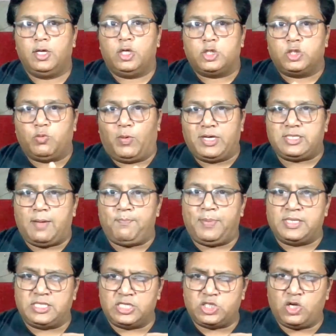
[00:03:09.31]
So what is
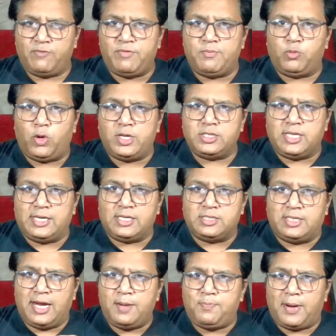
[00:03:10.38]
compensation of employees? It is
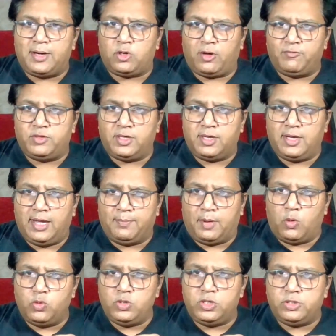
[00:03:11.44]
that part of the
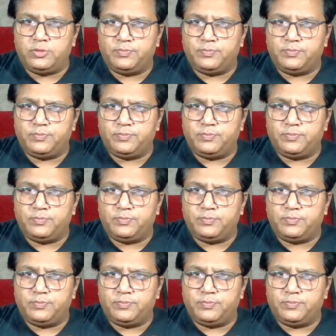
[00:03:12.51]
amount,